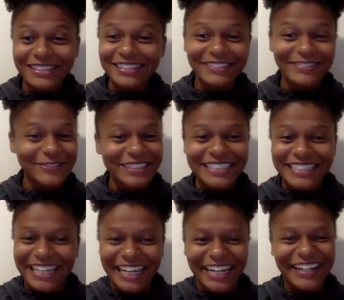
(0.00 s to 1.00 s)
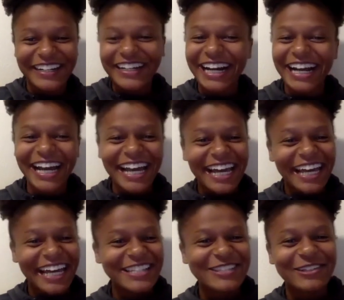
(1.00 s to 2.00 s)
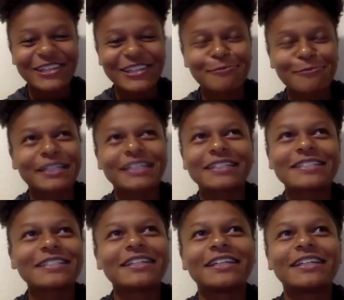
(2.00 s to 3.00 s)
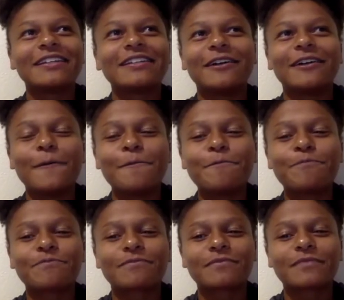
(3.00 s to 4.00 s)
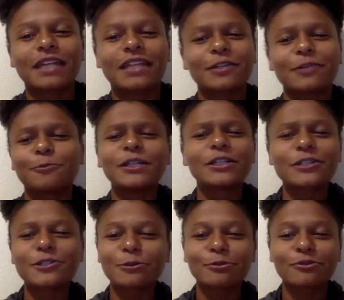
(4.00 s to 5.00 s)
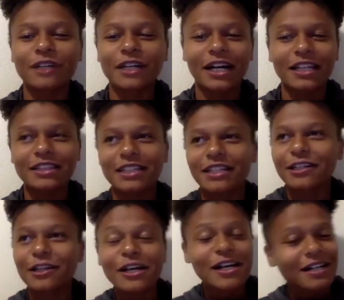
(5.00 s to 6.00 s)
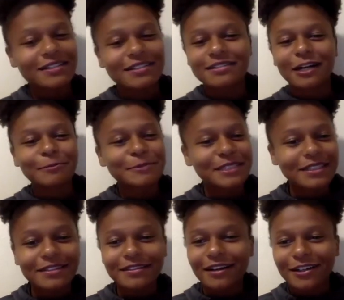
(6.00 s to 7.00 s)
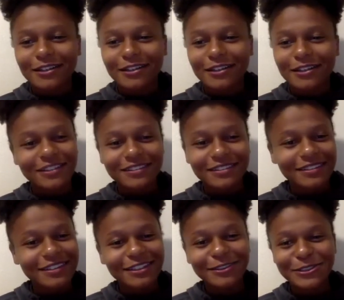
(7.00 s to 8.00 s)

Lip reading: if he's there." And so I think my cousin had, I think a week or so before I got there, had stopped in, knocked on Coach